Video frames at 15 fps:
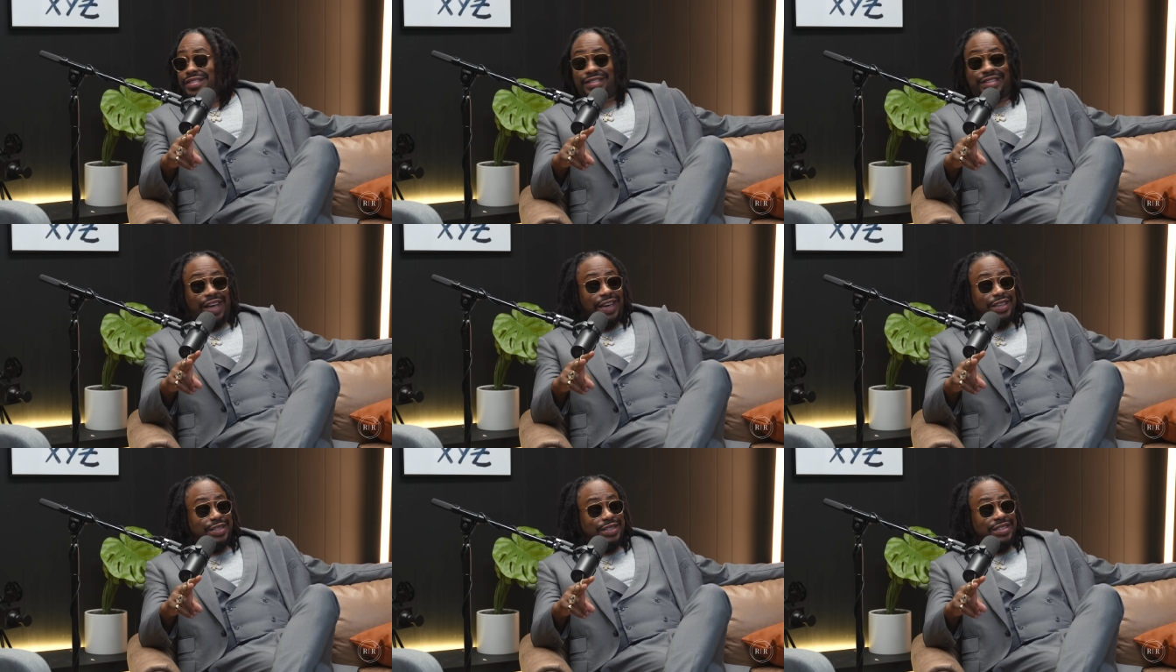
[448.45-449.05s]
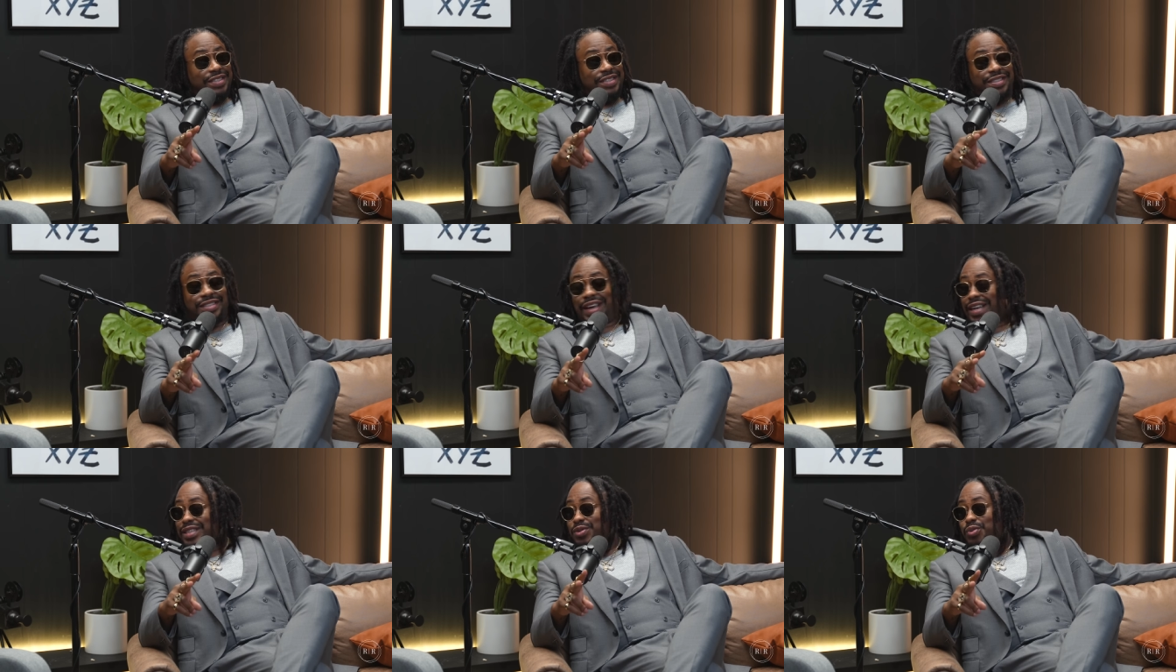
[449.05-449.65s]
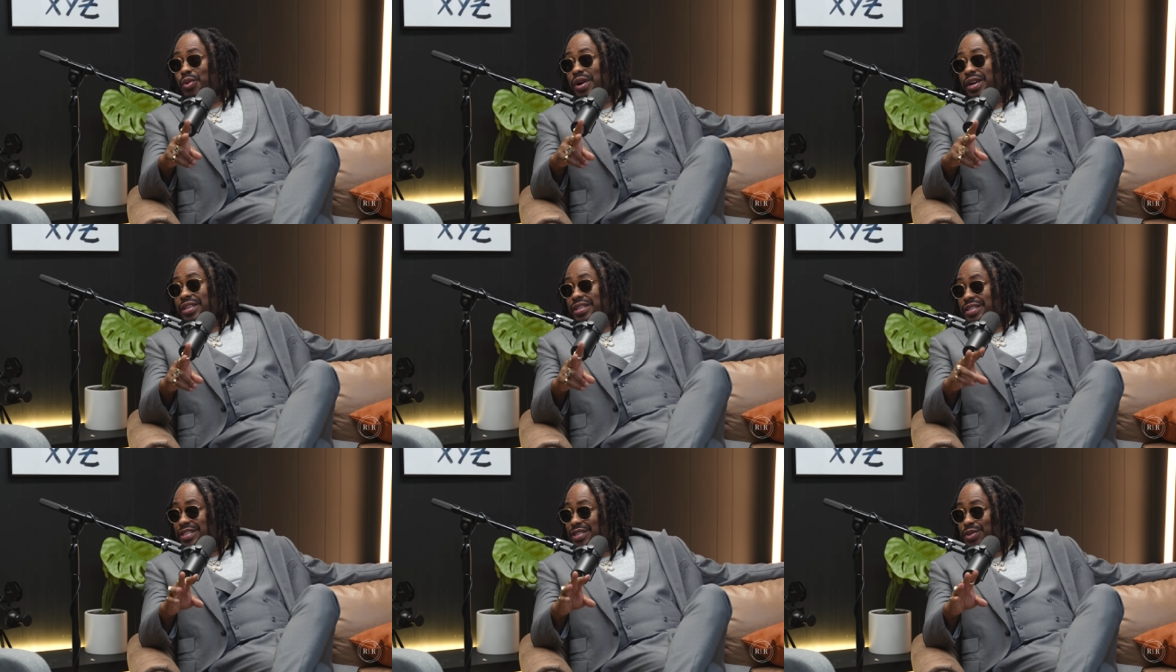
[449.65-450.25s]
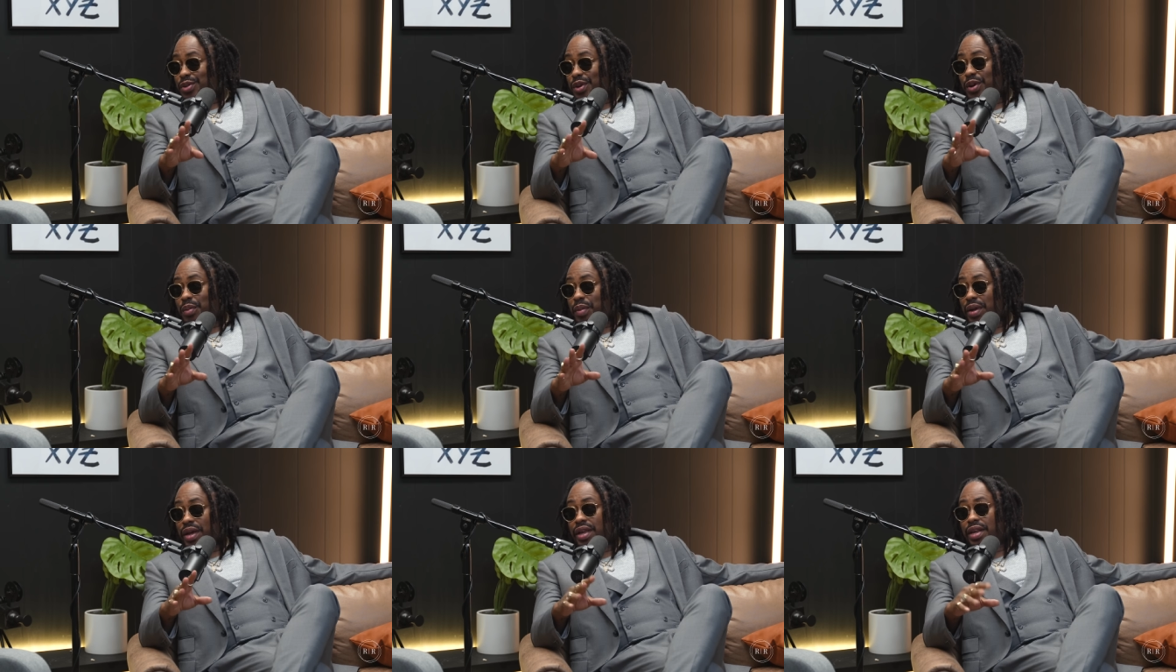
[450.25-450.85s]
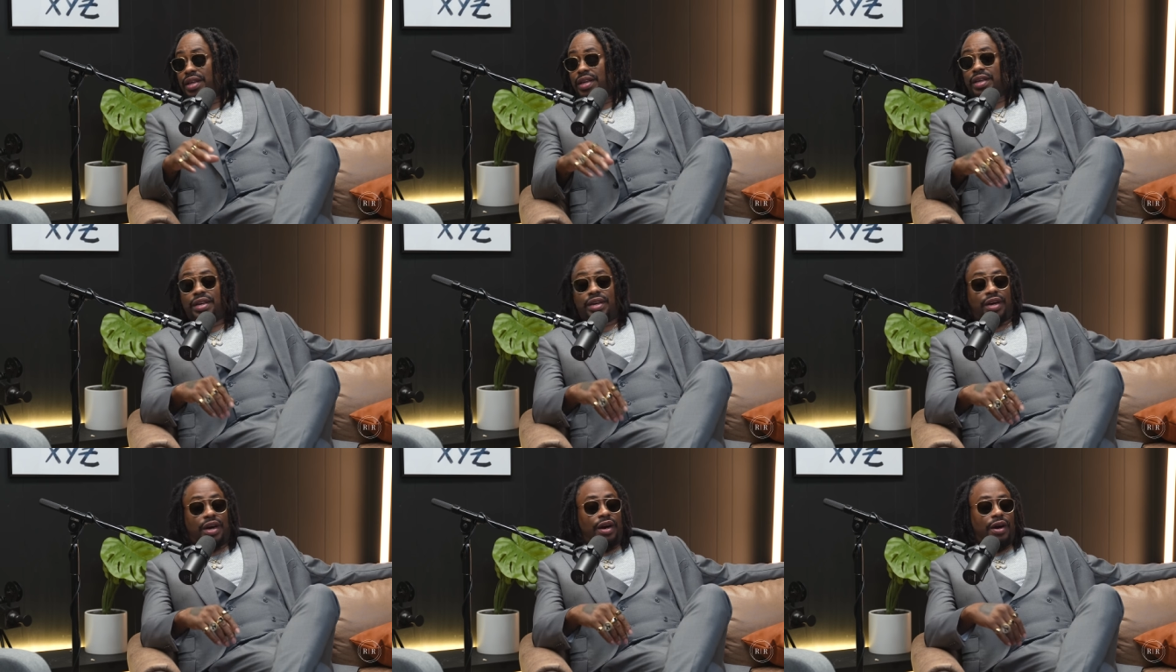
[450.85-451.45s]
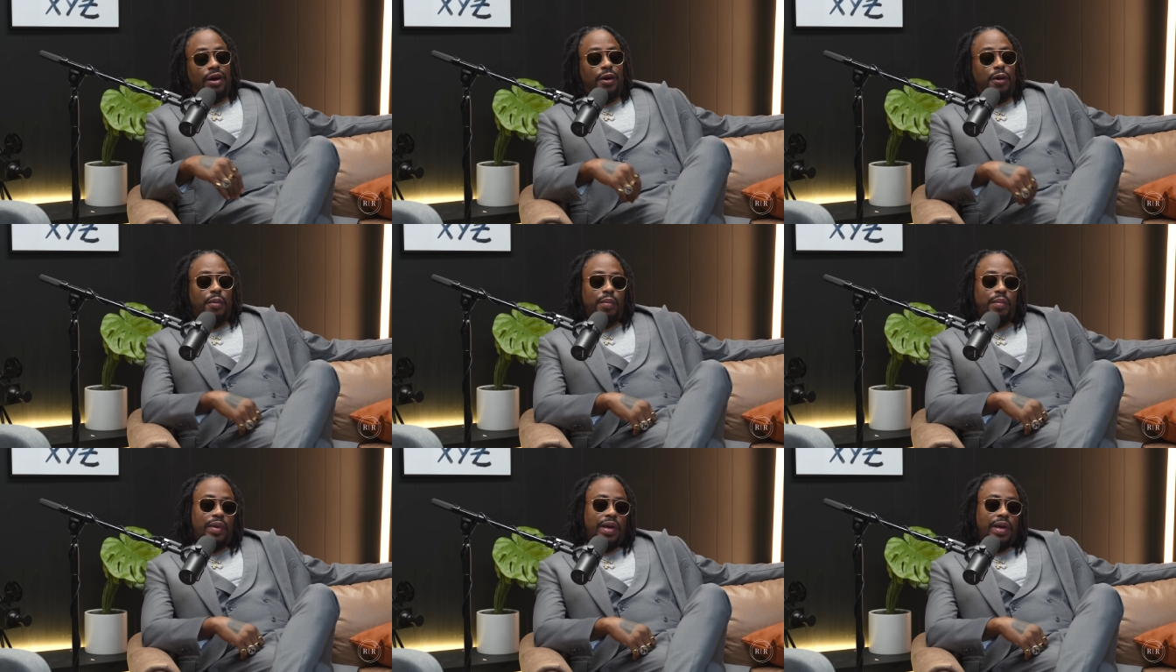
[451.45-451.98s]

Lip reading: that's one. Yeah. You know what I mean? Mm-hmm.